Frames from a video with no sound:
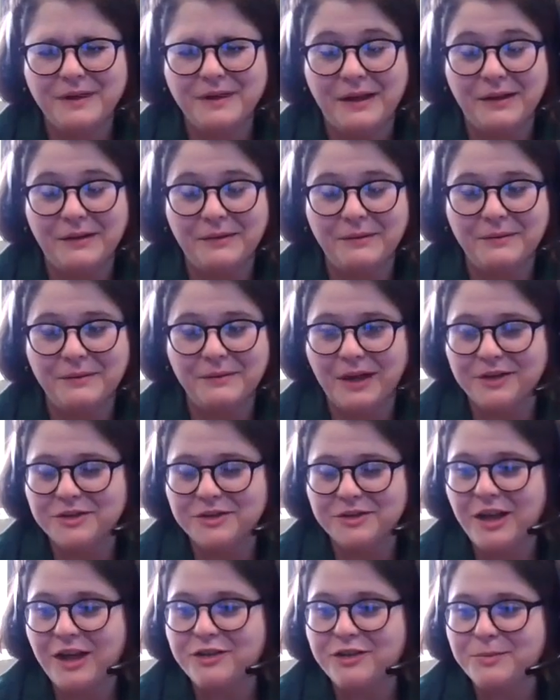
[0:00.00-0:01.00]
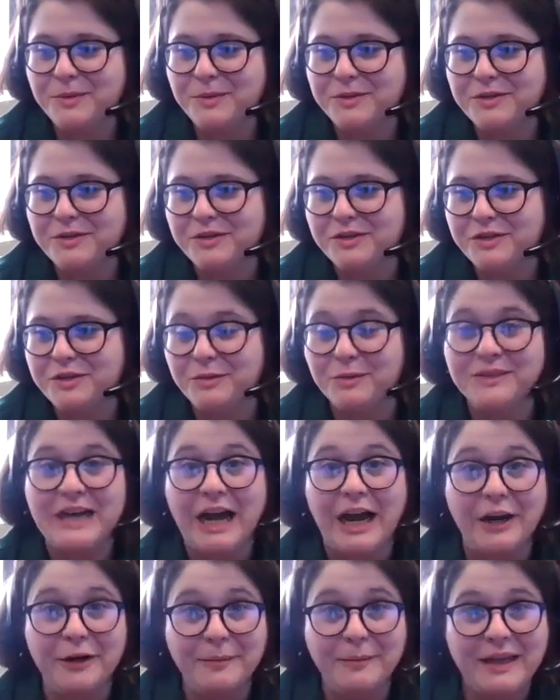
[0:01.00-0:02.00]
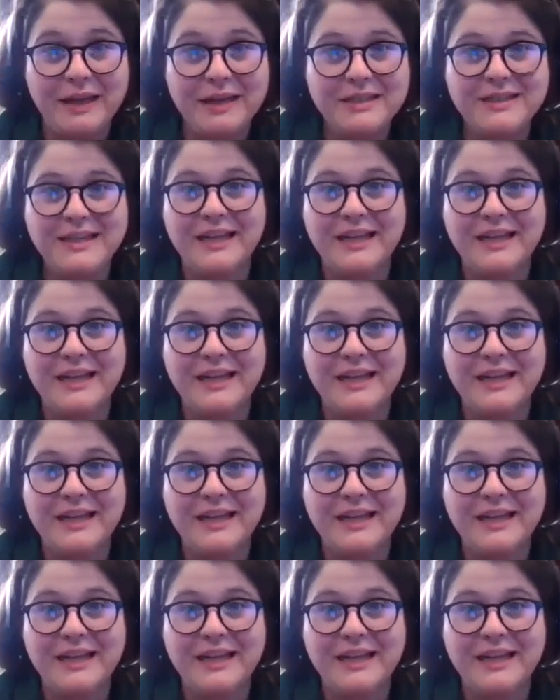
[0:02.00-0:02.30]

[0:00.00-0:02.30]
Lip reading: oh gosh, contributions to retirement.